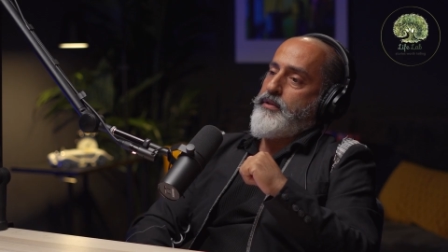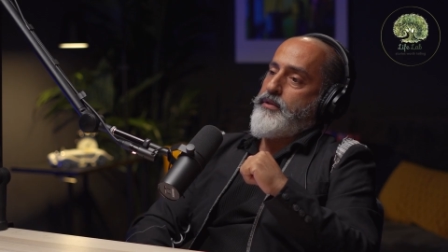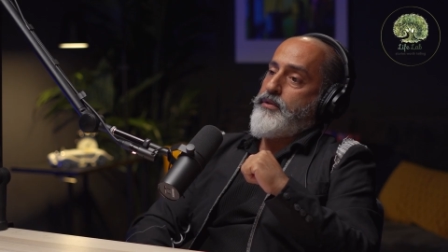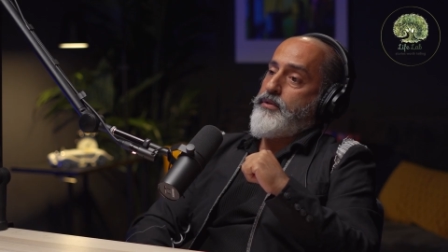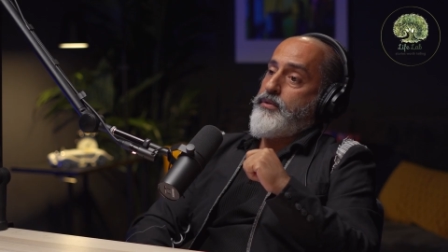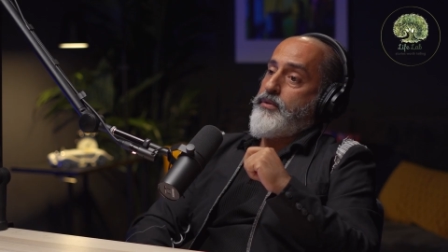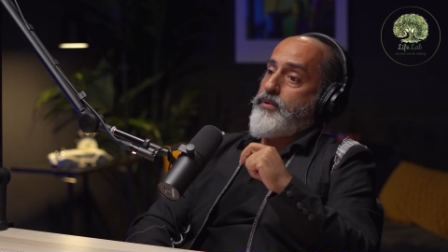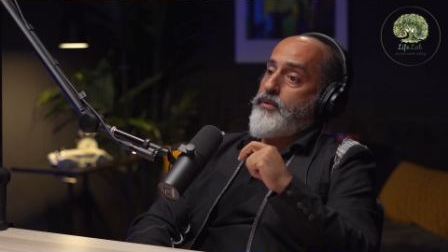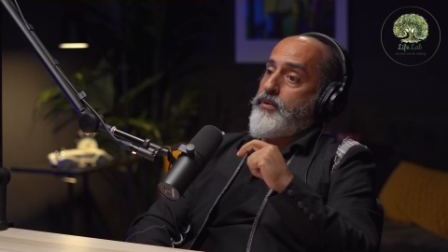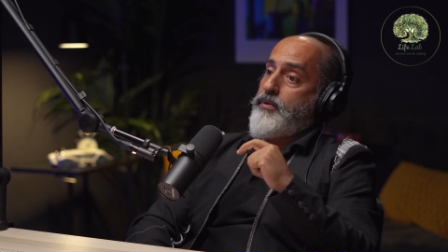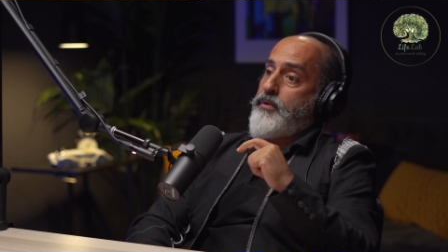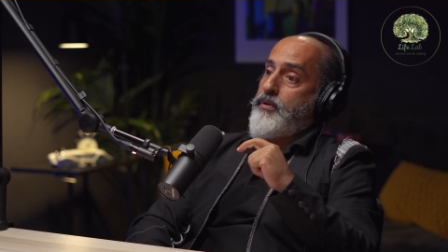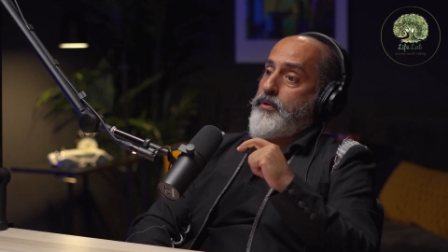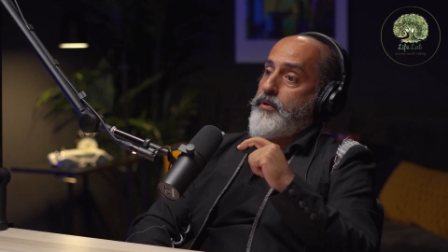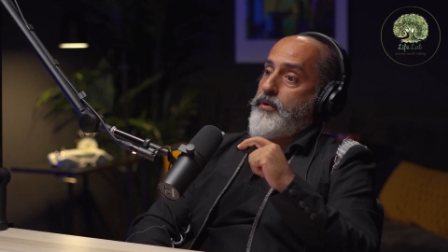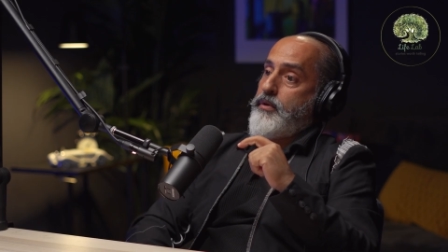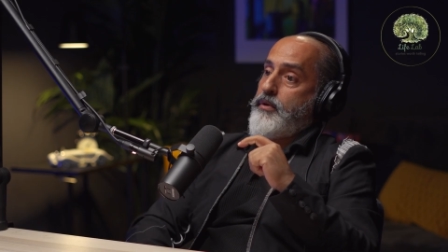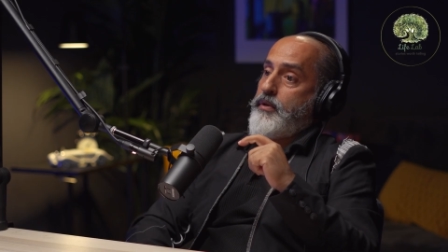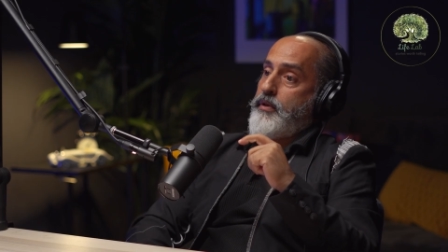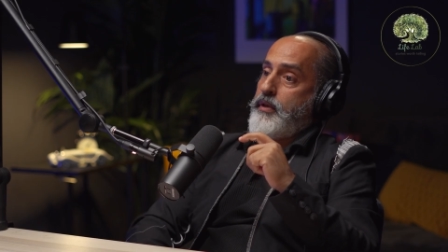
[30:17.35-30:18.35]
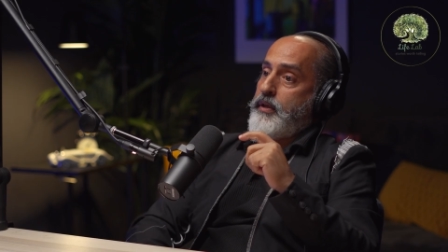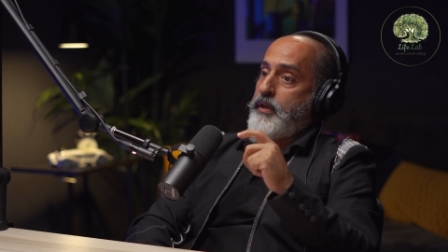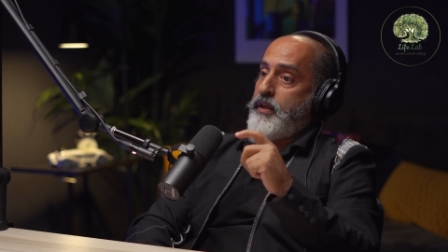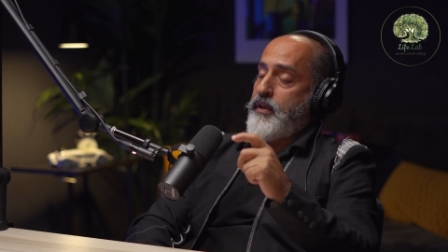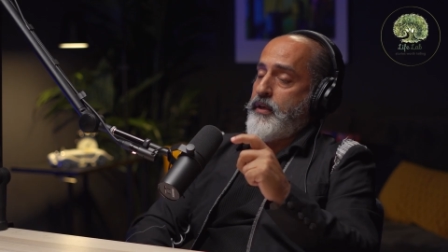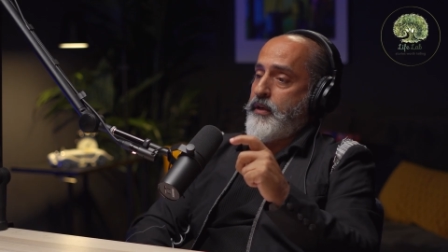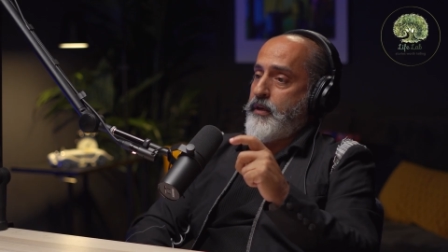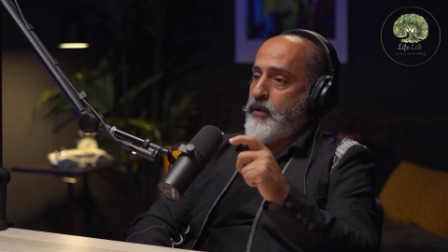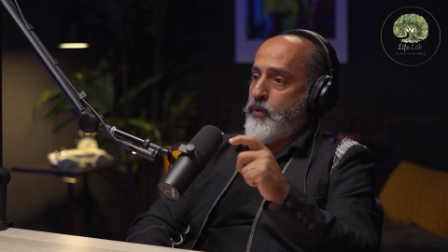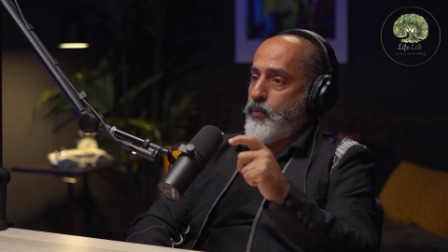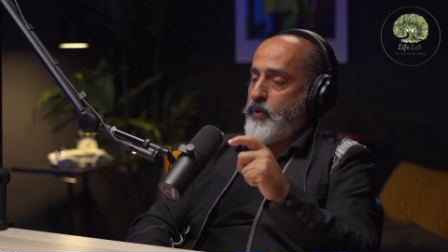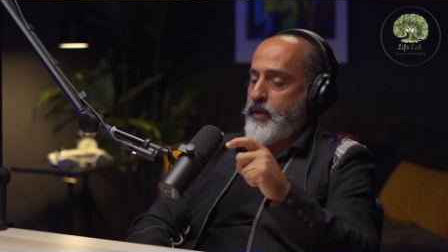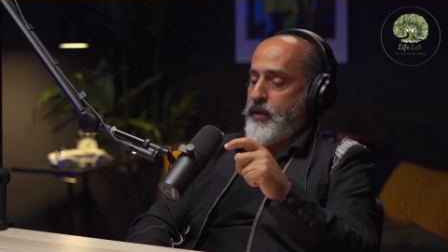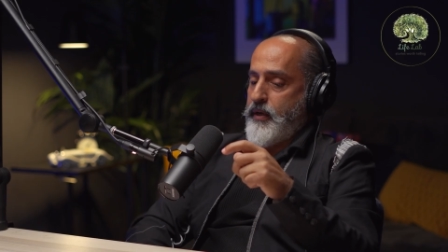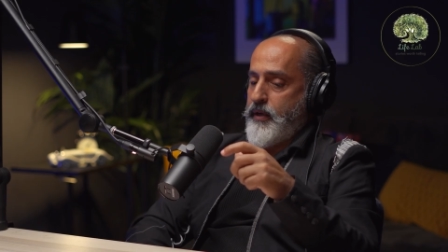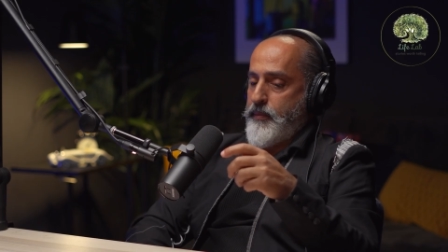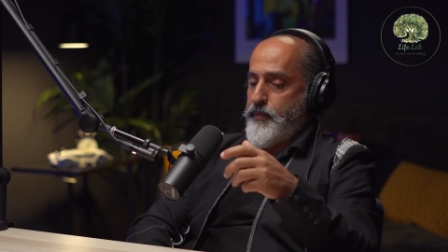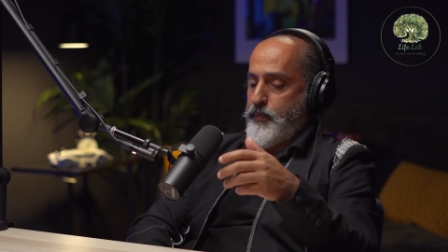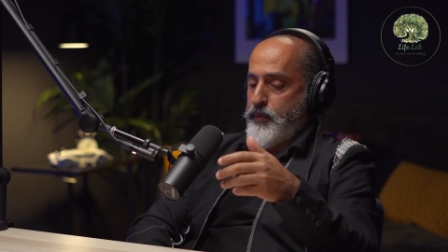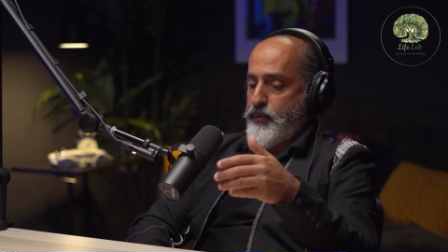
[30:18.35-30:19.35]
So here, when
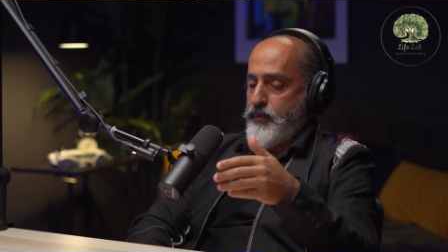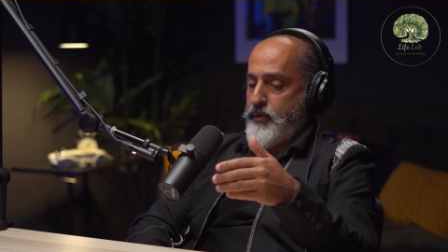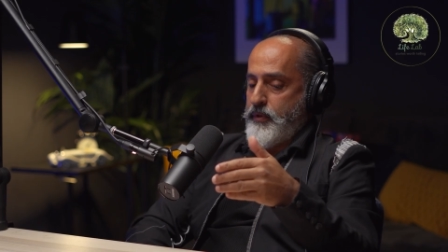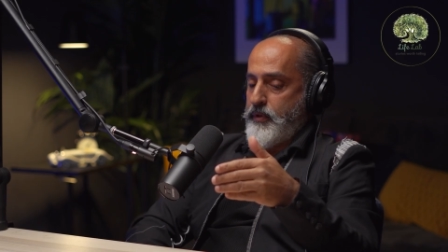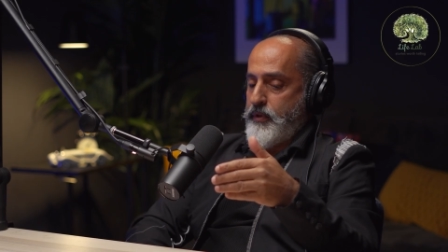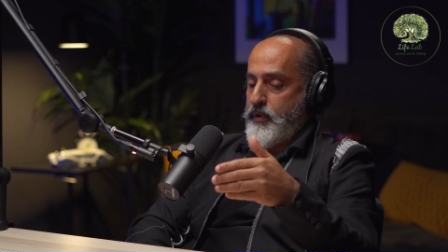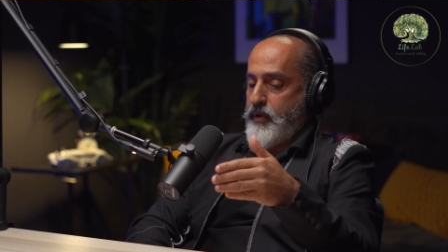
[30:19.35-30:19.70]
I put,